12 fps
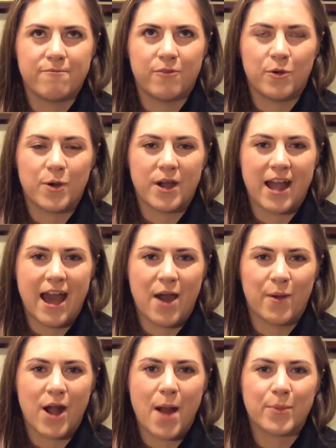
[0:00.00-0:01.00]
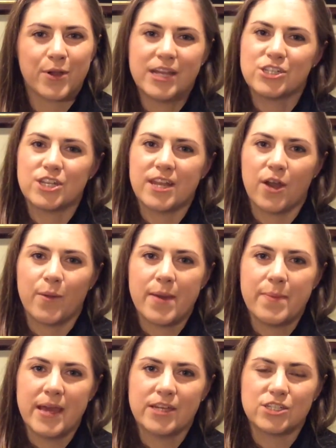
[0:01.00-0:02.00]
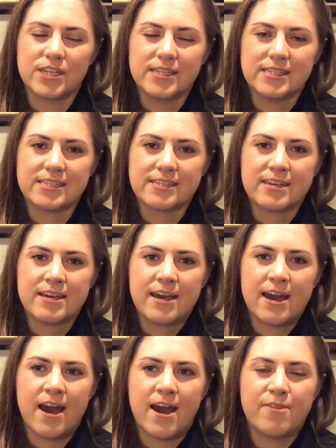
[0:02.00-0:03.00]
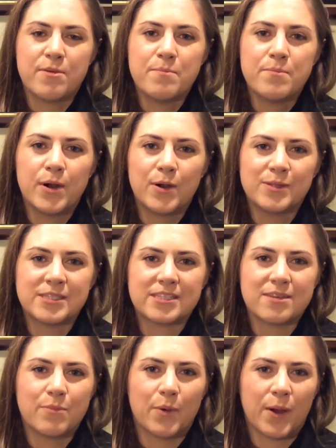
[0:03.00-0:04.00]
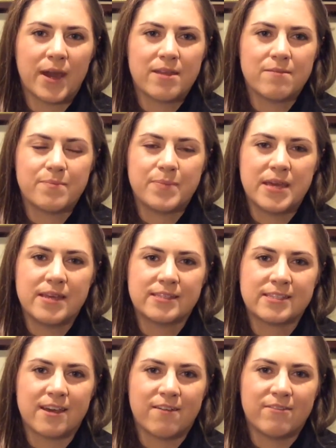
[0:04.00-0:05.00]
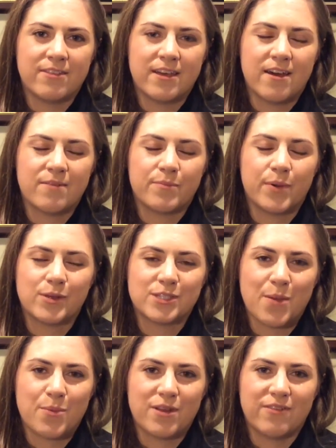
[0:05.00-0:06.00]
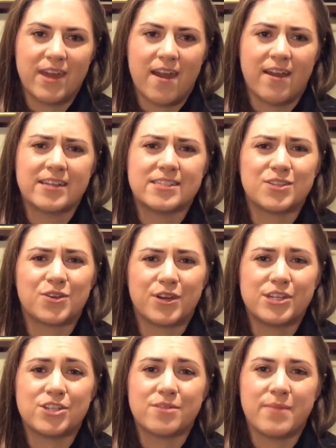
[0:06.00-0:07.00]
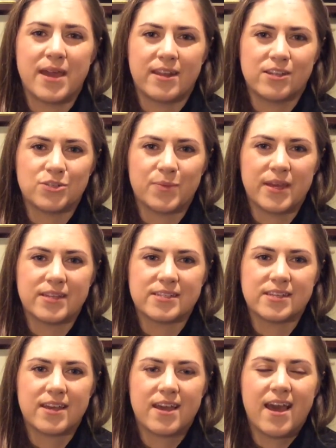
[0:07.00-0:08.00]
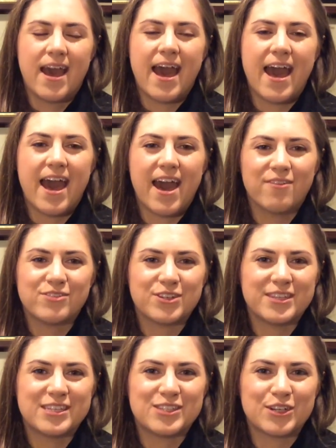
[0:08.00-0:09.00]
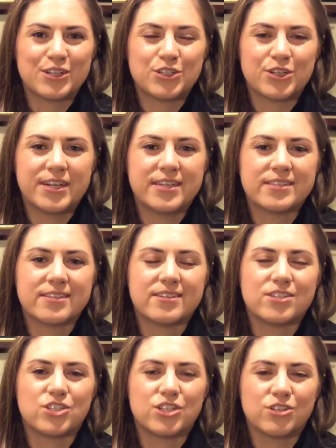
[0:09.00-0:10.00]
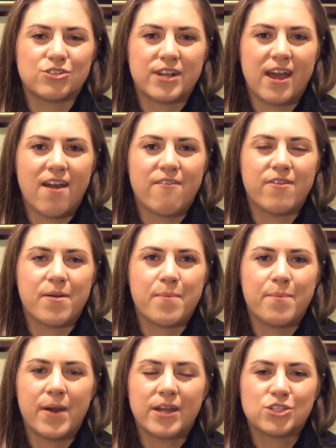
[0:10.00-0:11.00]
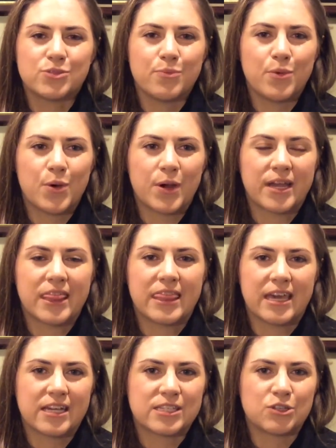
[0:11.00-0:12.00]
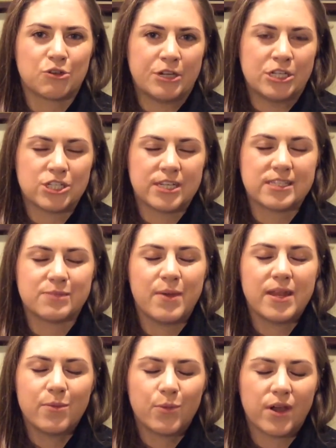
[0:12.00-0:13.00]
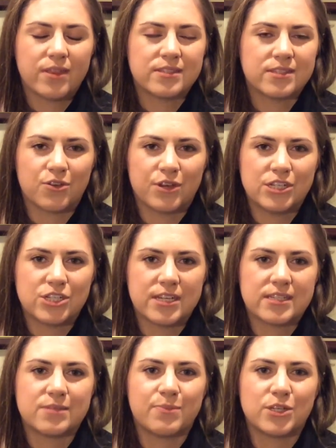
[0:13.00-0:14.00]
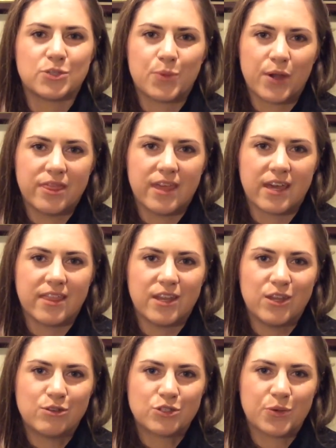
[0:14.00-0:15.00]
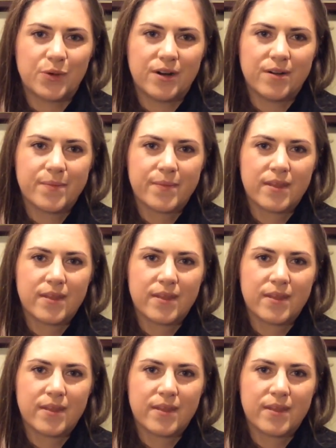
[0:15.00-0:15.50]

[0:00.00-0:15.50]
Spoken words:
for our Operation Airway patients. The most important piece of the post-operative care is secretion management. After these surgeries, children have much more thick secretions, many more secretions, much more thick than usual.